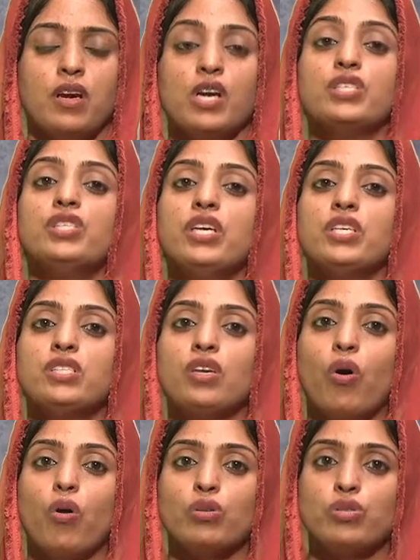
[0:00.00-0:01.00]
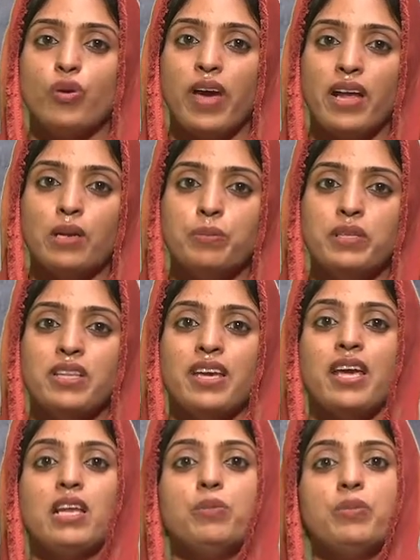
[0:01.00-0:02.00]
GST also helped in the
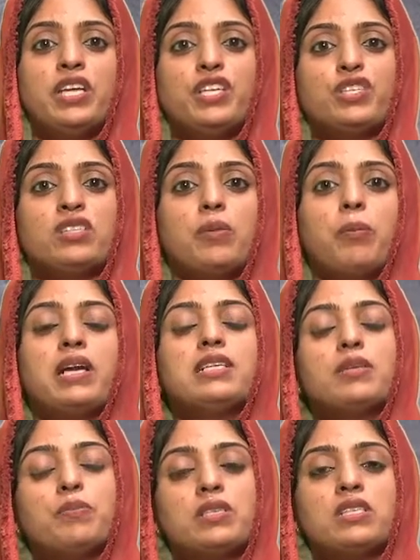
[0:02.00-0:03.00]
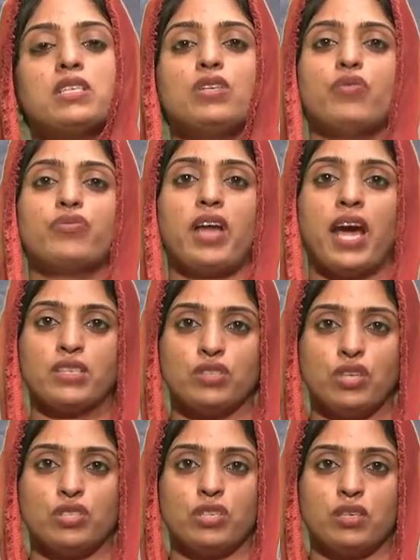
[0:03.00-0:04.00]
eliminating the multiplicity of
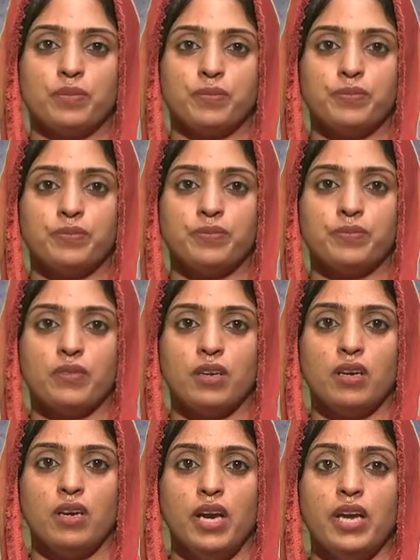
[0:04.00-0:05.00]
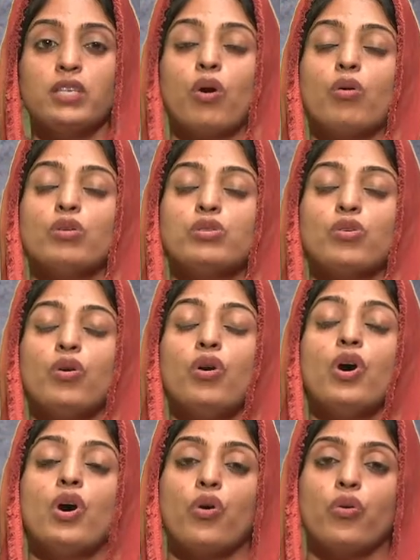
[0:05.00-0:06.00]
taxation. It also
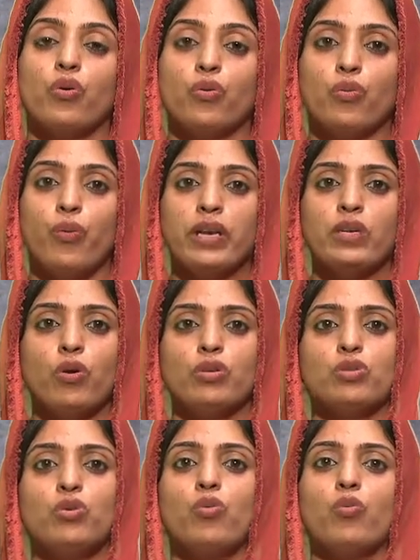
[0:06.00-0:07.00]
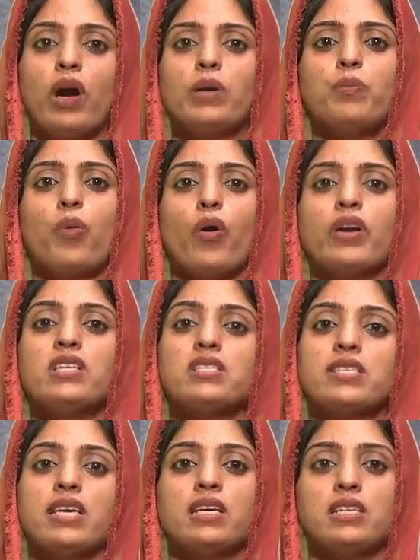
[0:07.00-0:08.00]
went on to one point
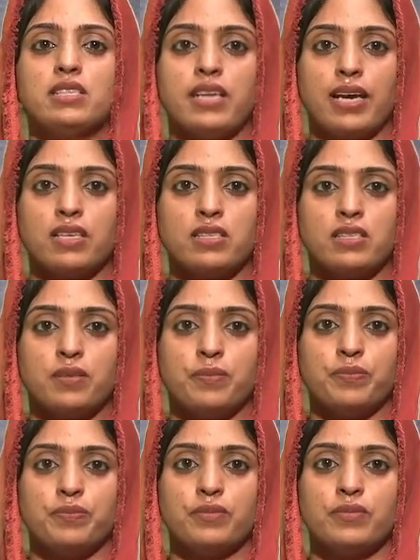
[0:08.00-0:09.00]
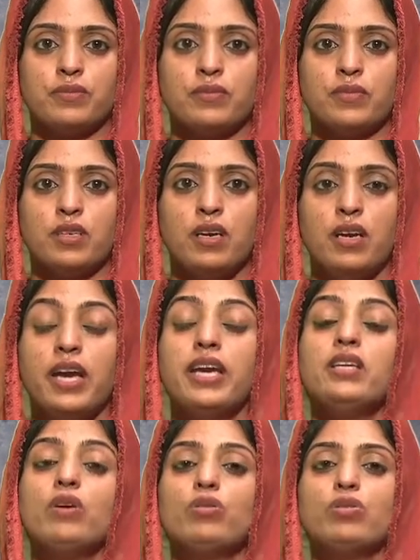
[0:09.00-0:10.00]
single tax.
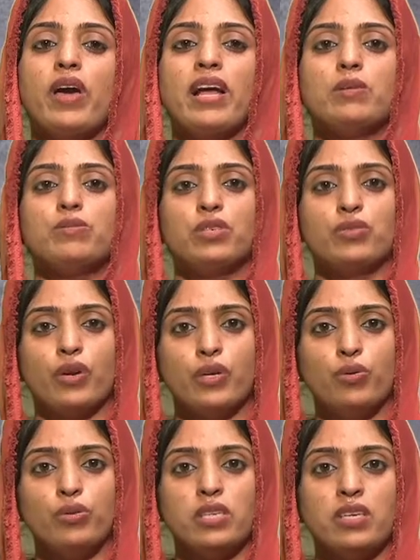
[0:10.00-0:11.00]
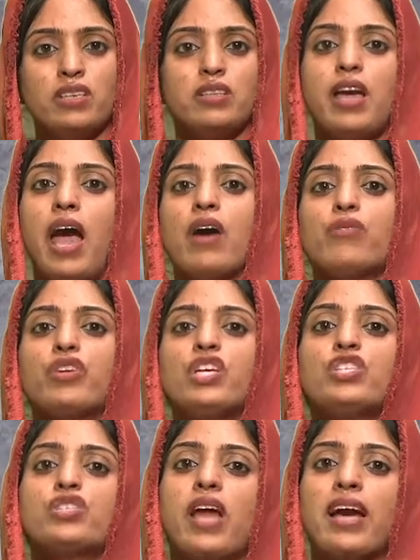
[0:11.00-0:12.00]
It also helps in reducing the
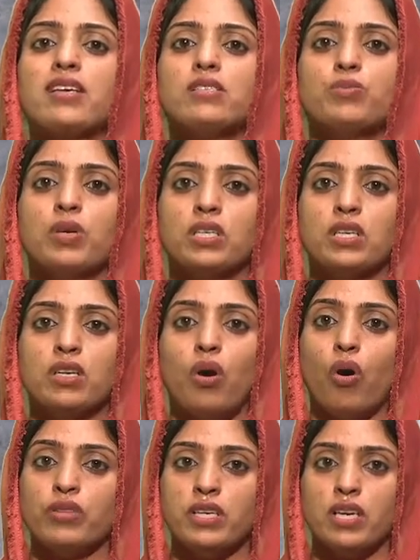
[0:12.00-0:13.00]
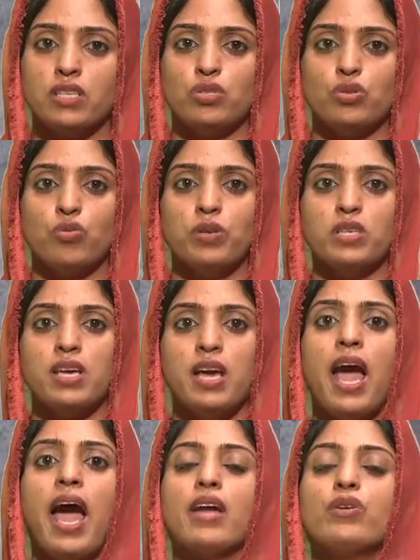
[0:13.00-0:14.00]
average tax burden on the consumers
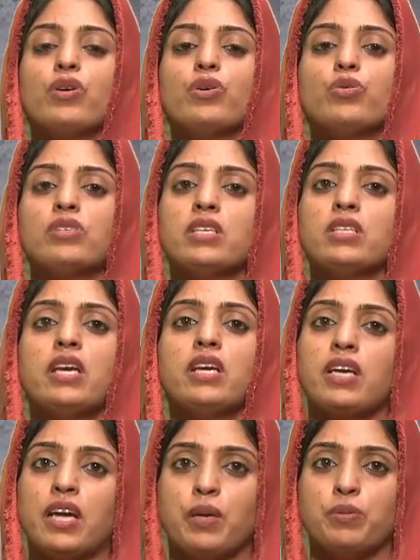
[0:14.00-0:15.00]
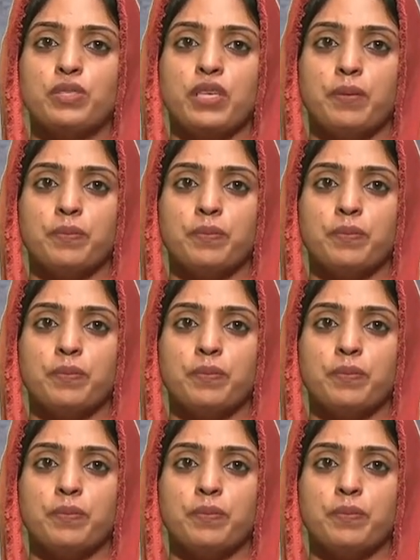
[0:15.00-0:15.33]
and reducing the corruption.